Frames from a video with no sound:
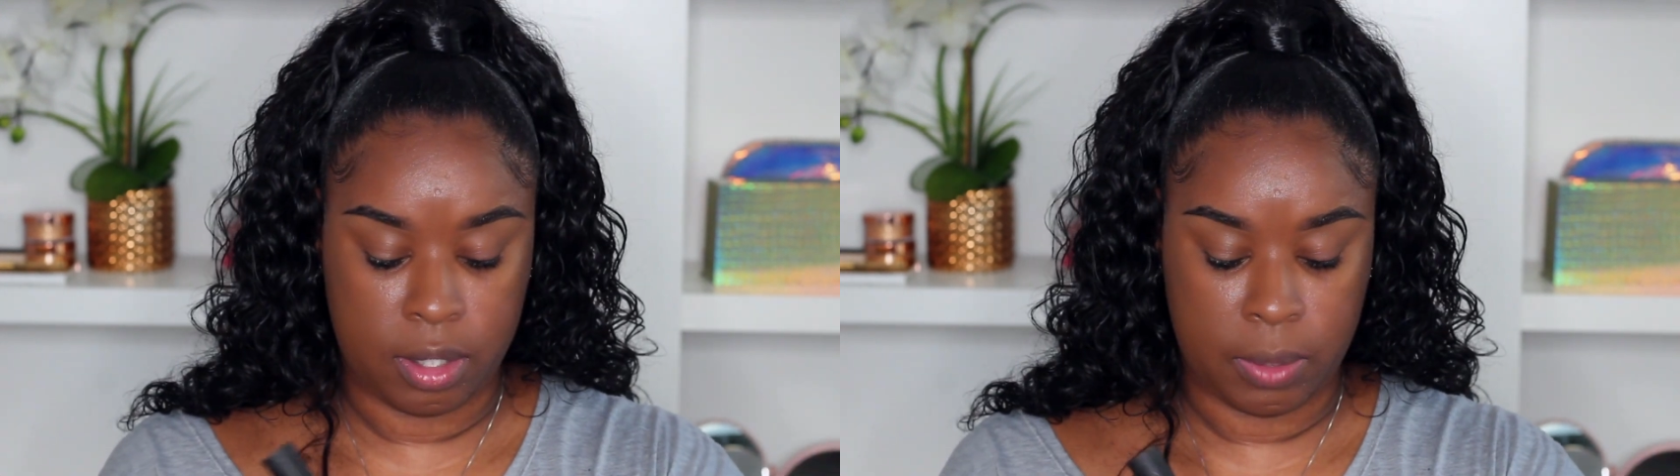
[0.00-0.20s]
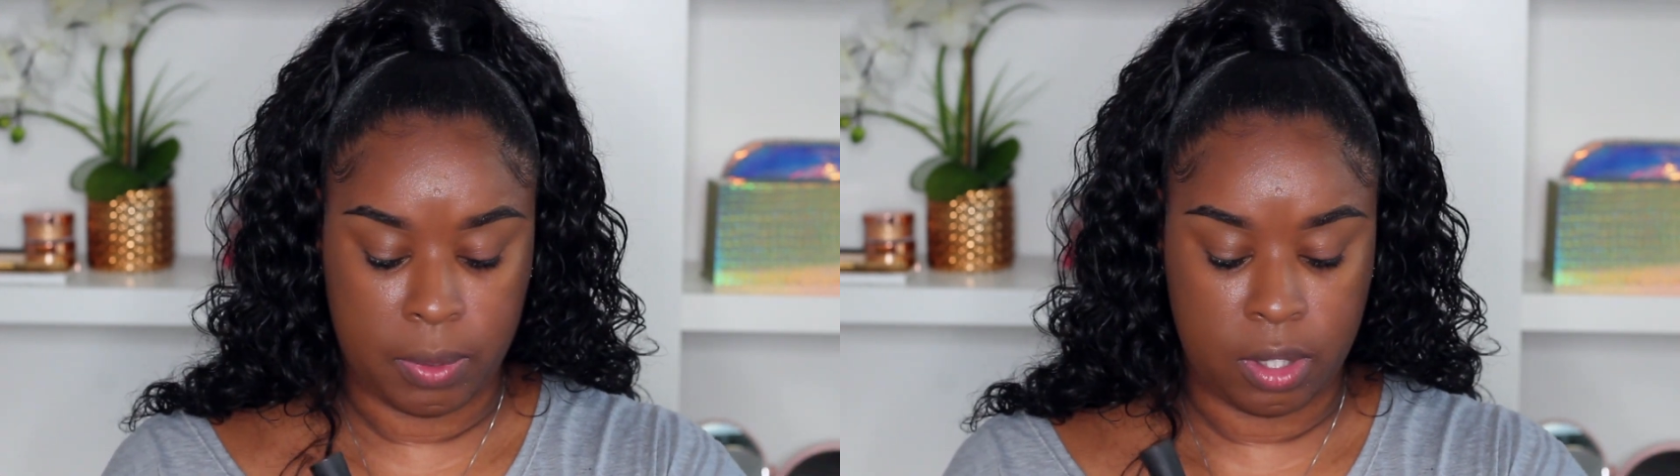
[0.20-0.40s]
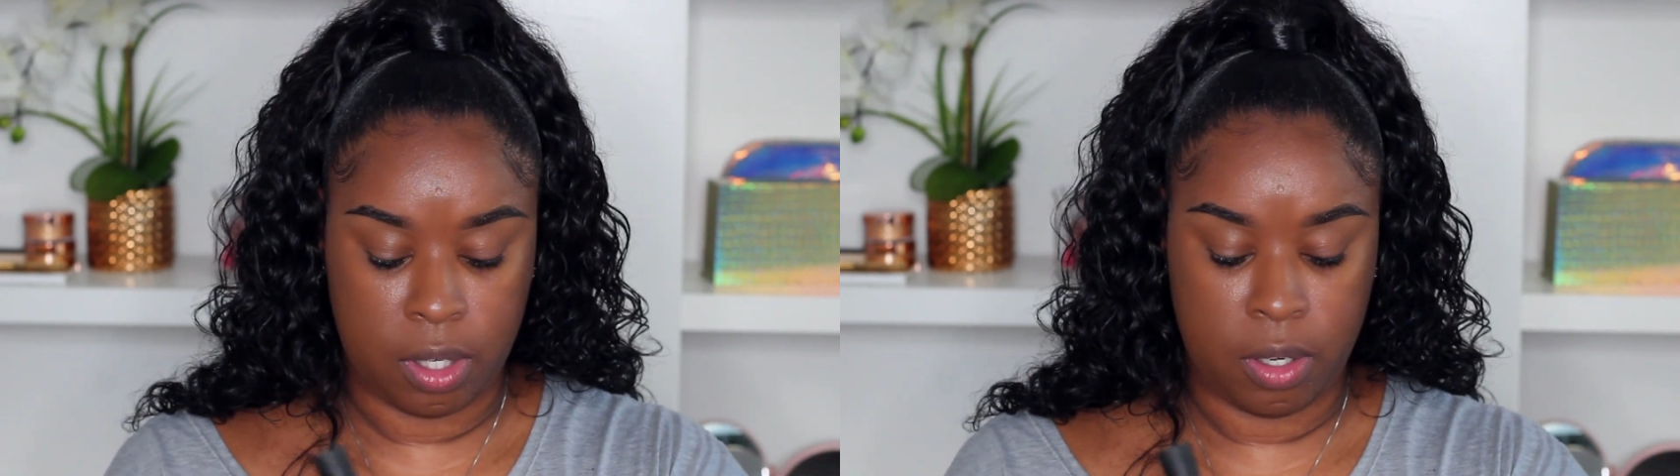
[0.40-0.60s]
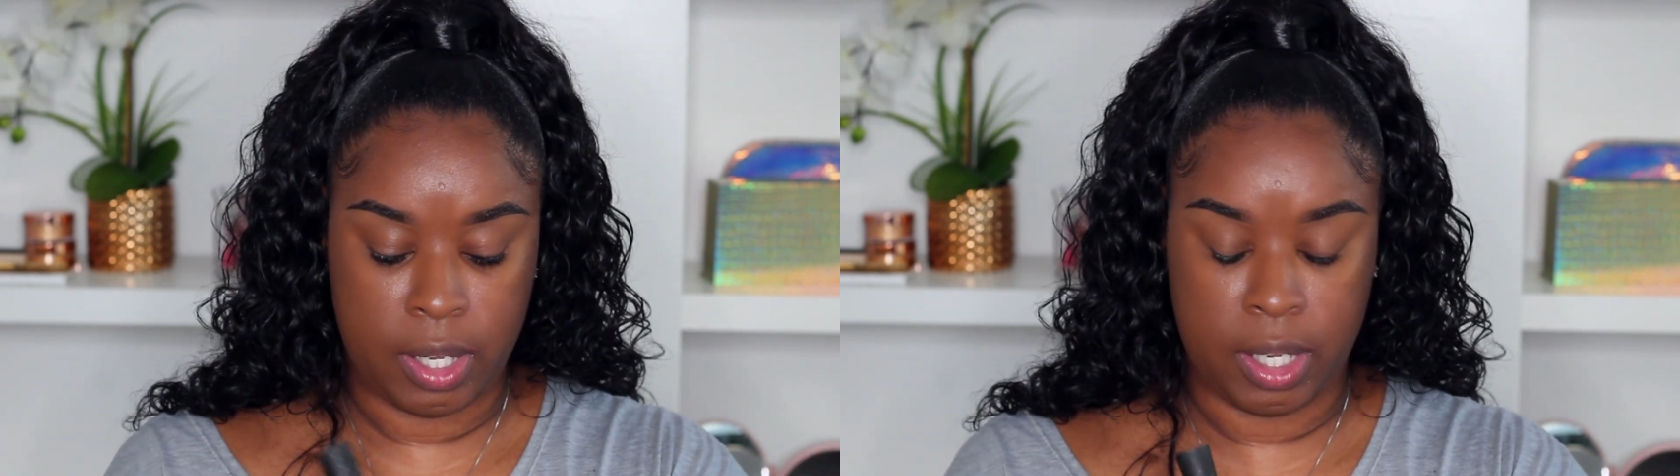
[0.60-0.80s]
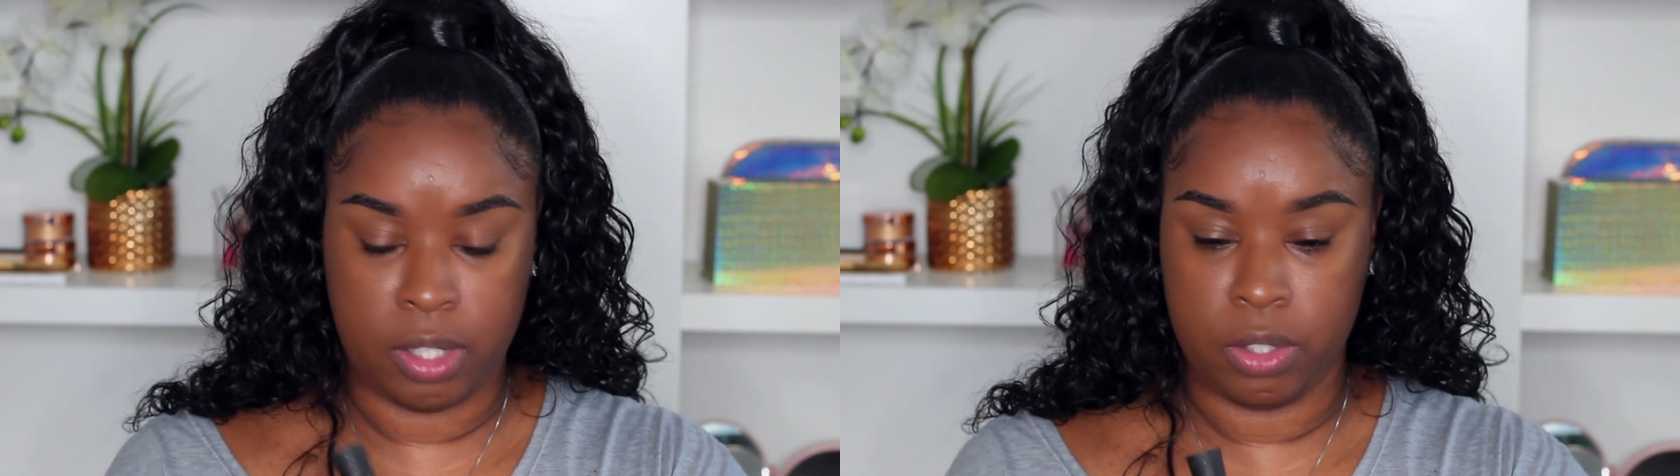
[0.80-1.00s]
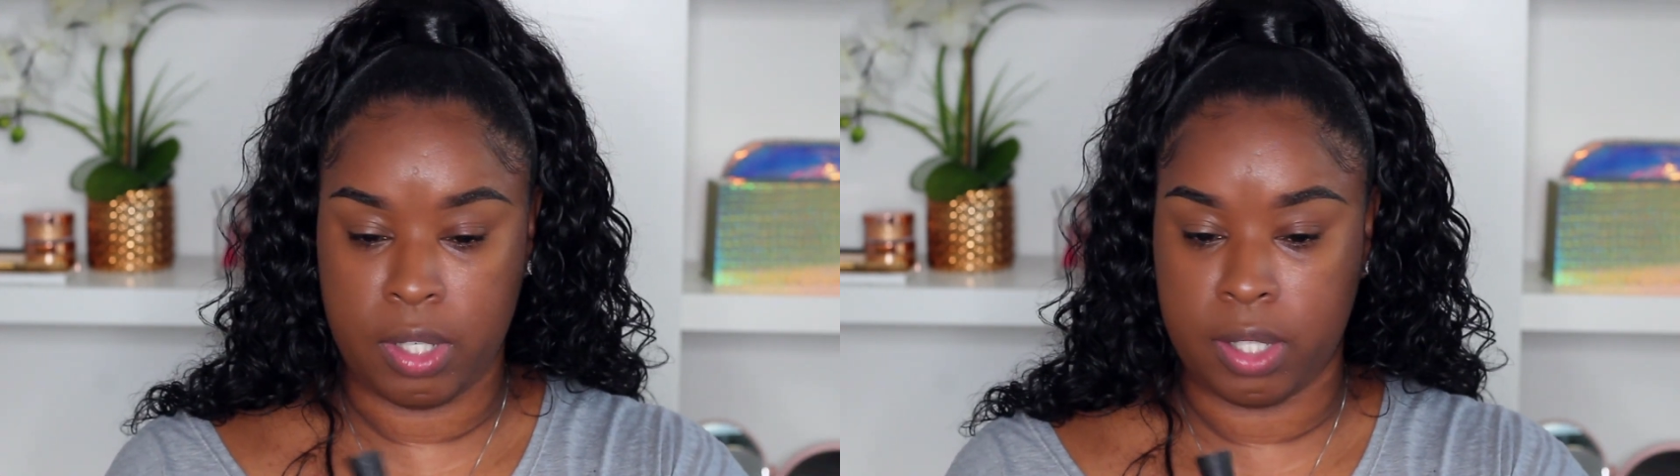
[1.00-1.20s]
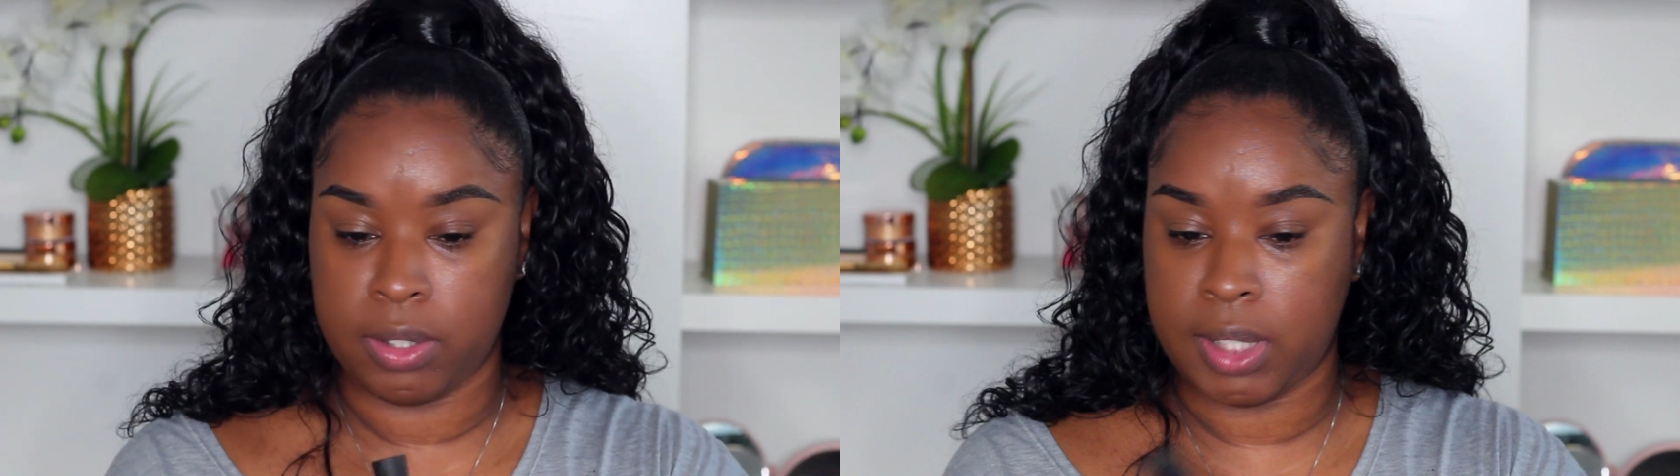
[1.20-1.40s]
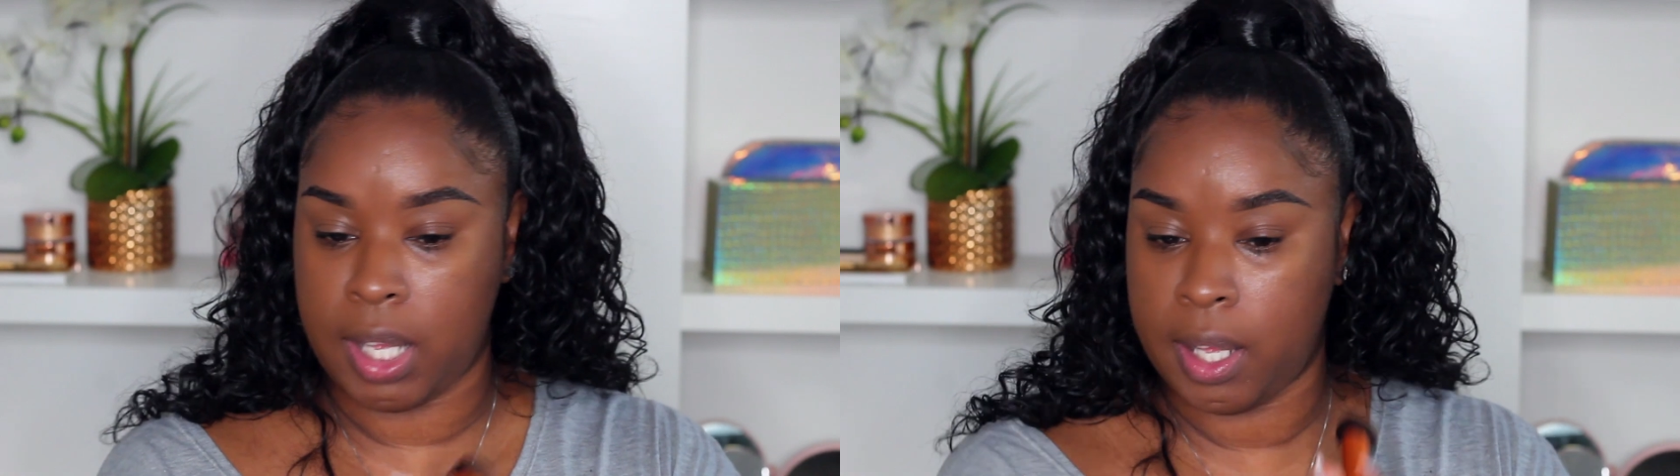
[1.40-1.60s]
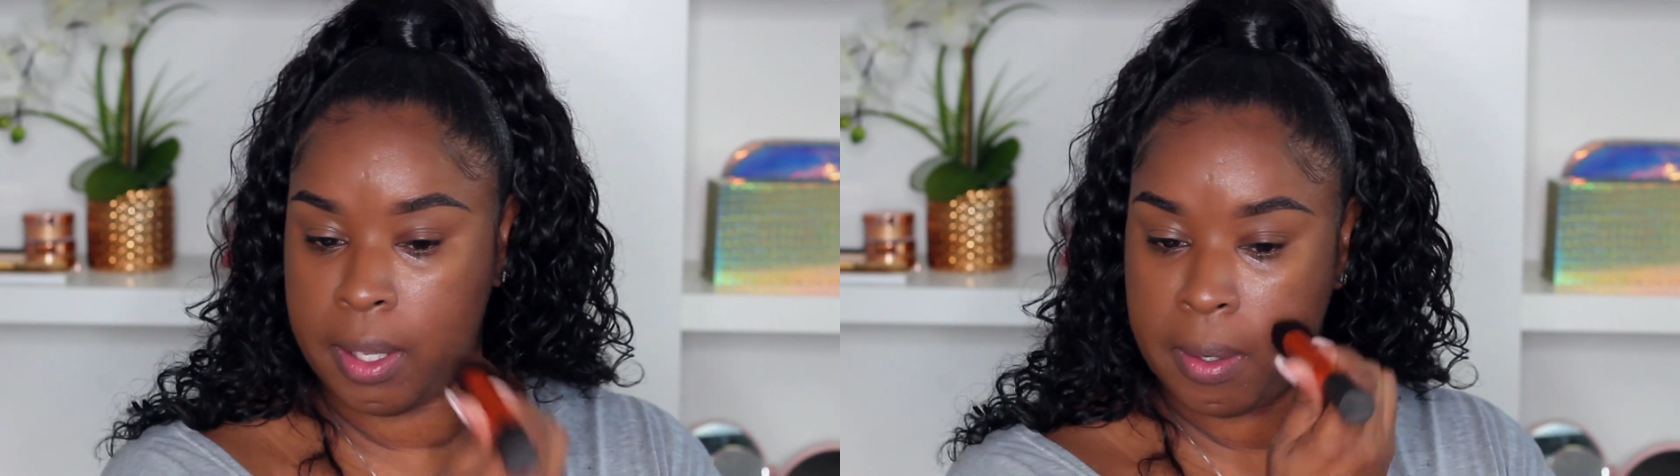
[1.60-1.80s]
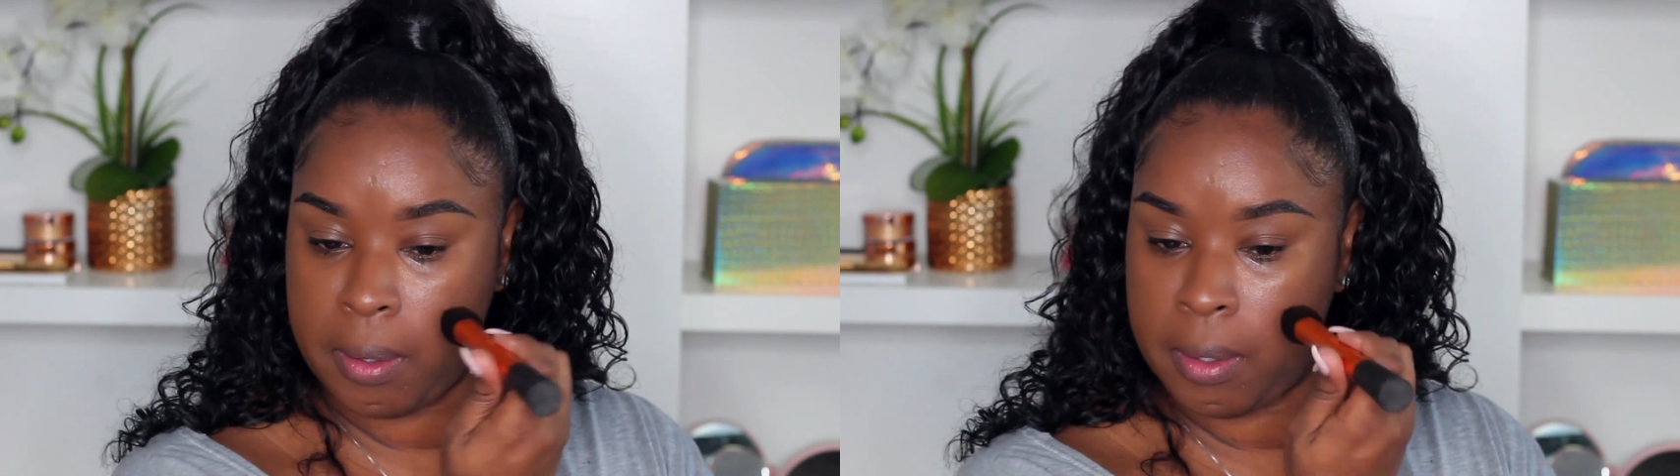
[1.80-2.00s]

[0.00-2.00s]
So we're going to go ahead and do the other side.